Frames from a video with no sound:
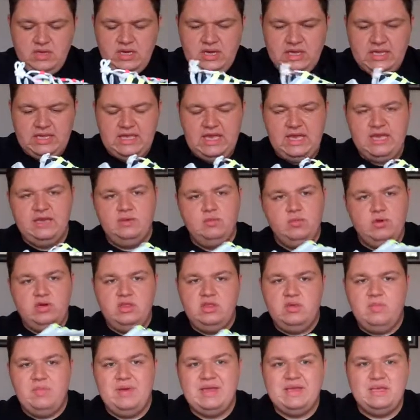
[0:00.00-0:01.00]
Again, one
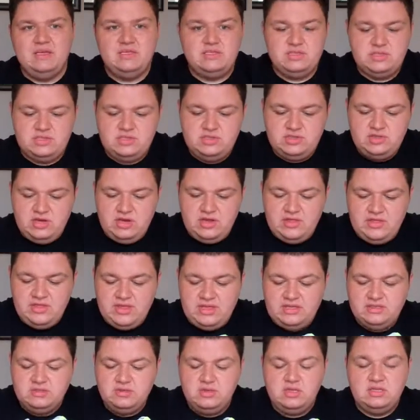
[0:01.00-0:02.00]
of the biggest sort of
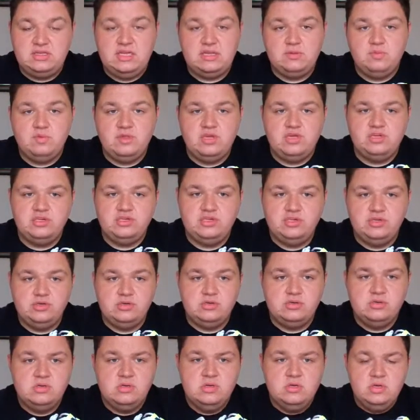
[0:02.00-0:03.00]
things that they did with this
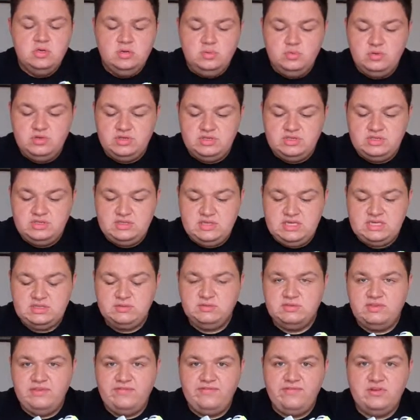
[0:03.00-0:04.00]
shoe was this
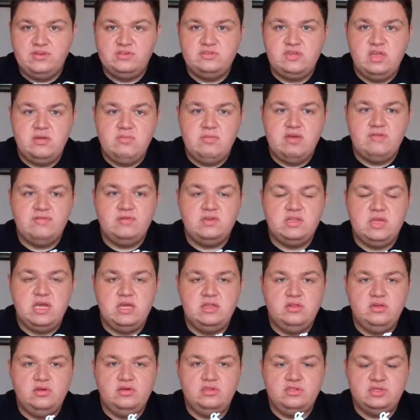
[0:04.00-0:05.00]
was the first time ever that
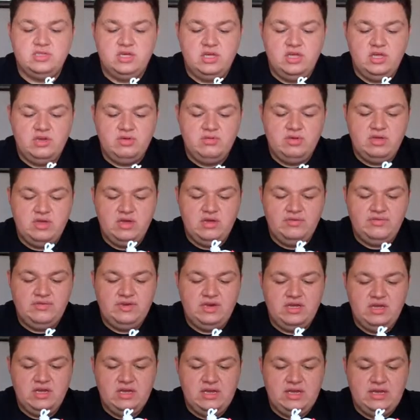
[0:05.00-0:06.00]
a launch colourway of
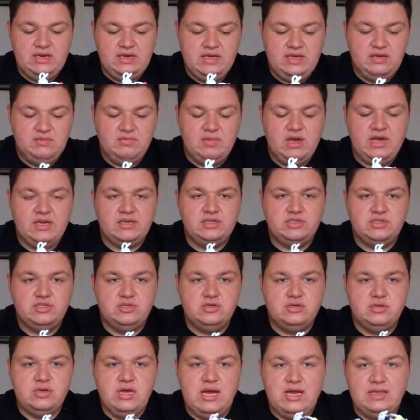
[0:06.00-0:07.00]
an Air Max
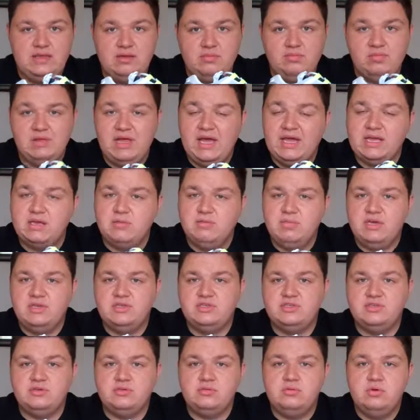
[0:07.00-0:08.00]
shoe had a black
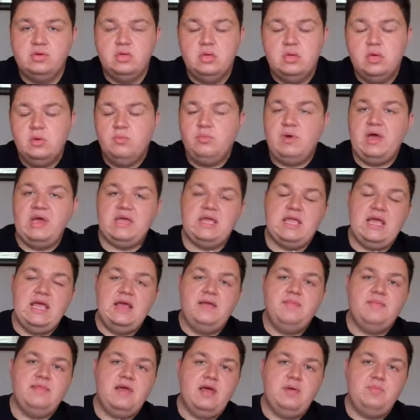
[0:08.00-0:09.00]
midsole. But
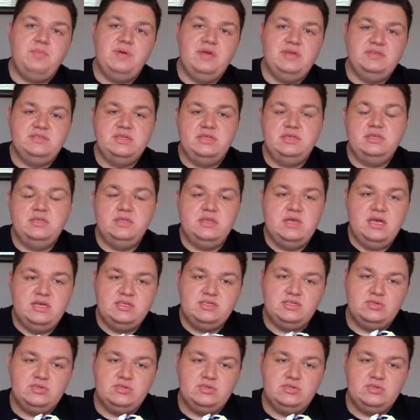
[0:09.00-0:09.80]
again, that pays into that